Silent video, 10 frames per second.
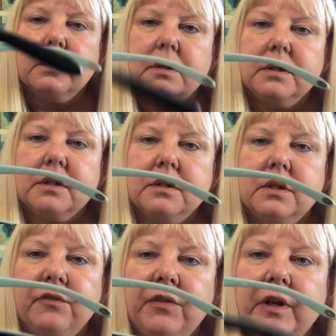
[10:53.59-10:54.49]
This is
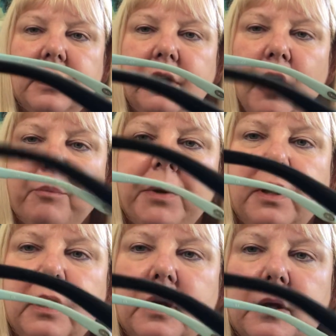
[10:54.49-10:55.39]
Tiffany and
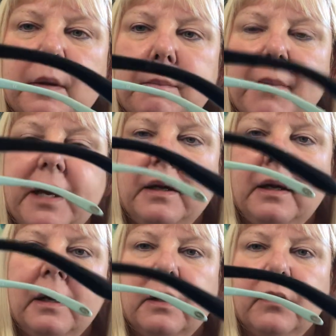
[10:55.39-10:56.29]
Company, made
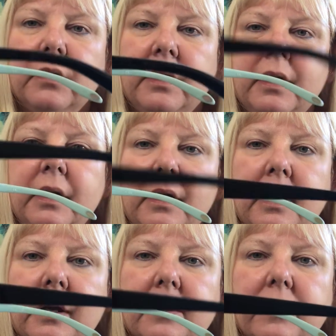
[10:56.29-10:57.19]
in
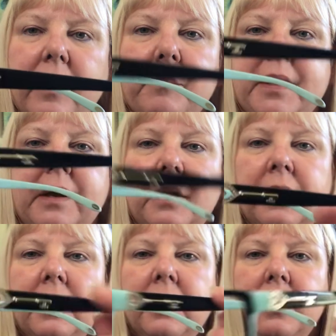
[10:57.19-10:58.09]
Italy. I
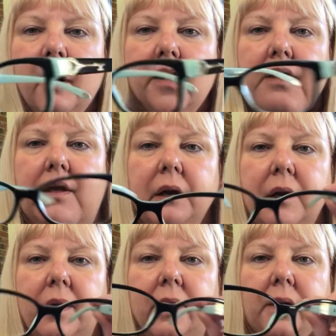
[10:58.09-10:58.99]
mean,
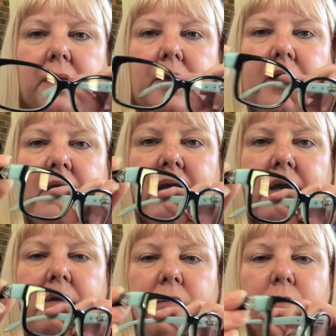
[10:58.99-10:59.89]

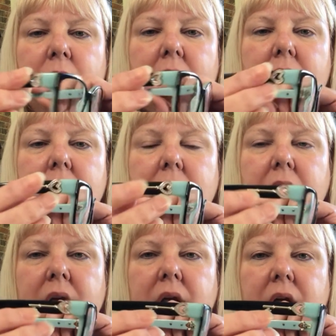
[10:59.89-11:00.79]
how
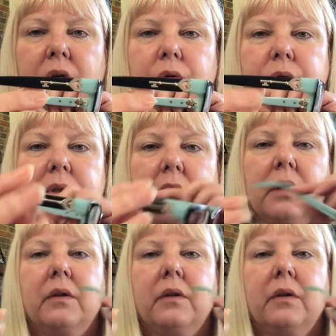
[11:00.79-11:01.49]
cute are